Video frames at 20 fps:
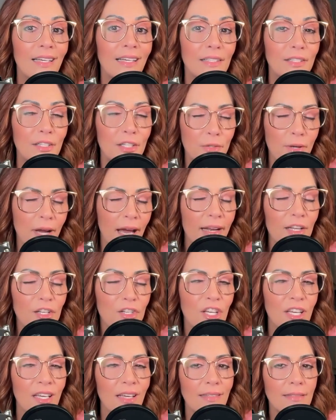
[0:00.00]

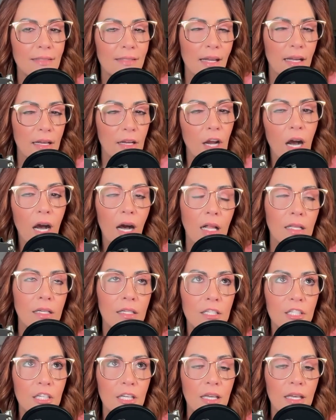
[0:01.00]
strategy and
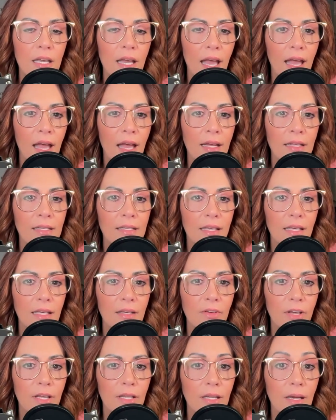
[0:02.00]
psychology and
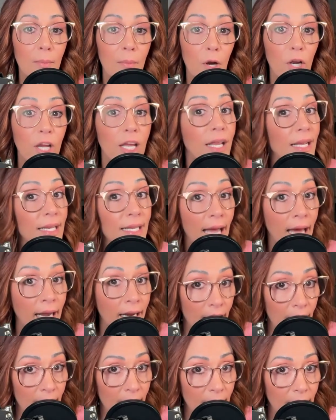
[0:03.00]
even marketing
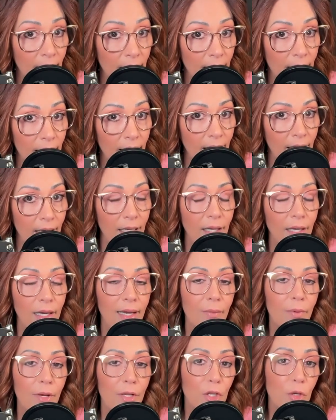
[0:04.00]
data.
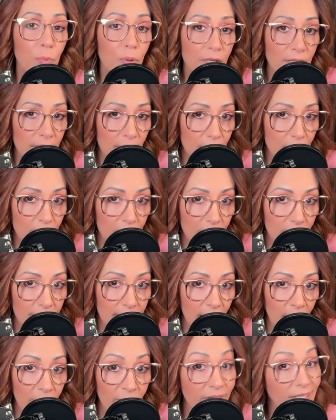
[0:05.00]
And when you position
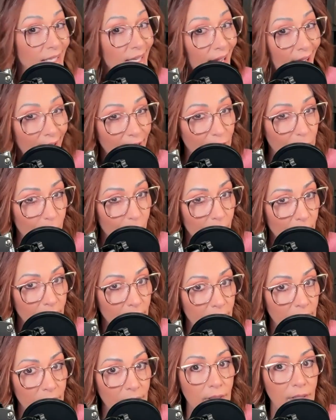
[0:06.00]
yourself as an
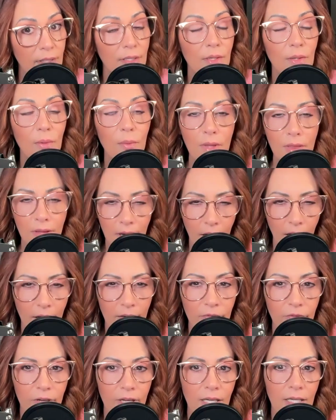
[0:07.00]
expert with
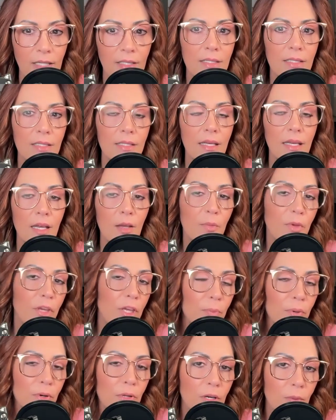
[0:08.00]
confidence,
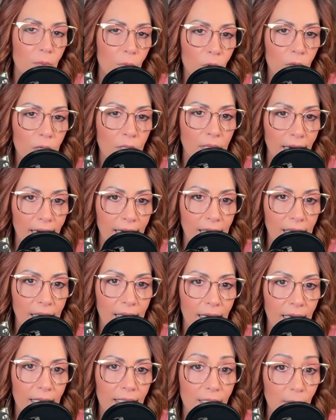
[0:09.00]
people are more
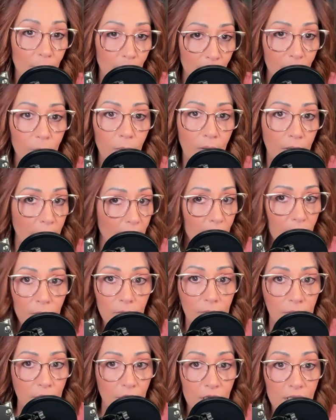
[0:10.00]
likely to book with you
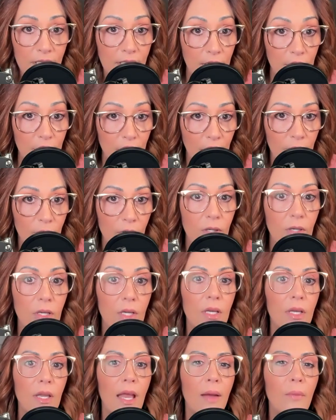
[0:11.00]
just in general.
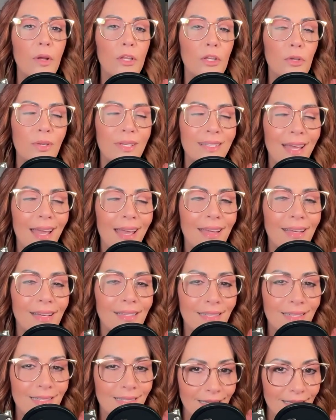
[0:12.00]
And when you stay
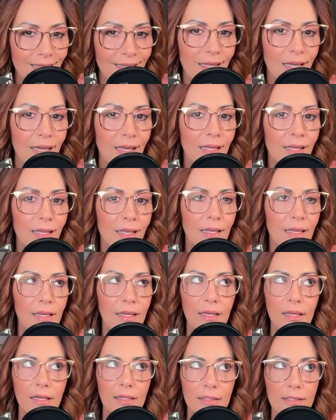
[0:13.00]
consistent,
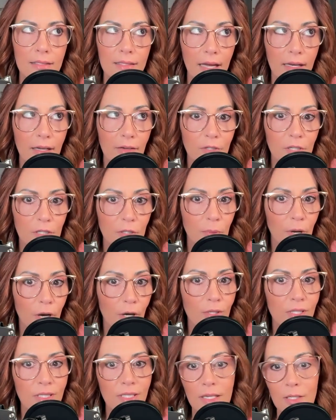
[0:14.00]
instead of just
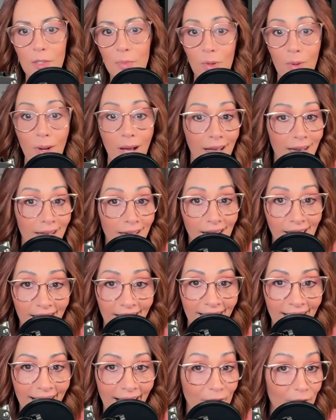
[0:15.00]
posting
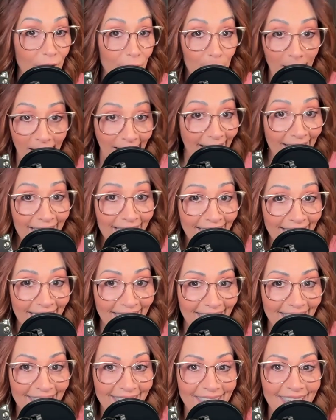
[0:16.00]
sporadically out of panic,
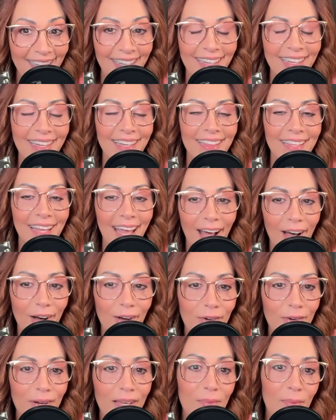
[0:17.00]
the
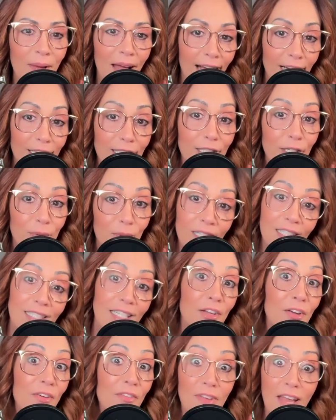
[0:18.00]
algorithm actually works in
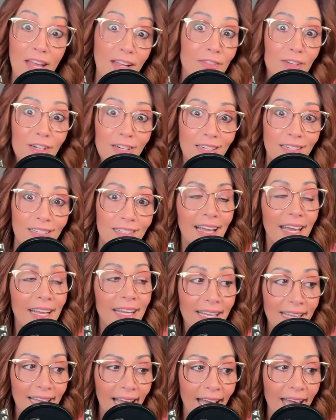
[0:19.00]
your favor. And
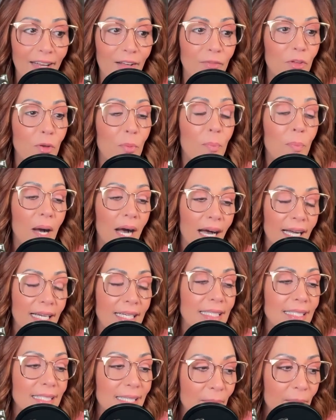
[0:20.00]
again, if you buy
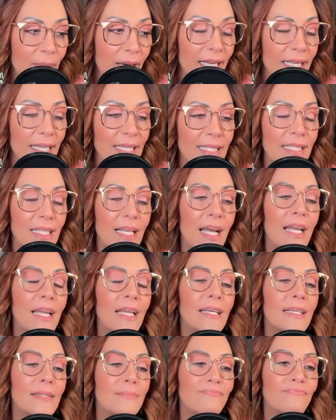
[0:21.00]
somebody's
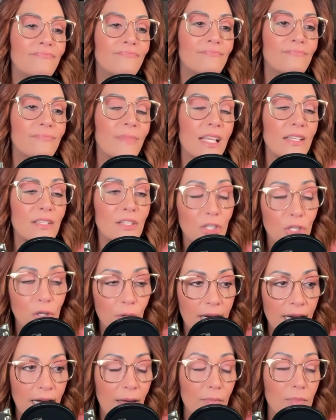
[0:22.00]
like
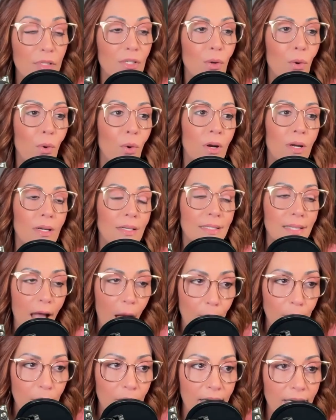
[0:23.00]
script or
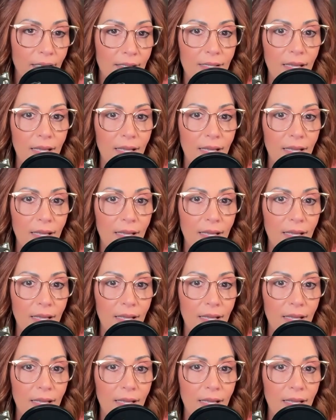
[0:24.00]
templates,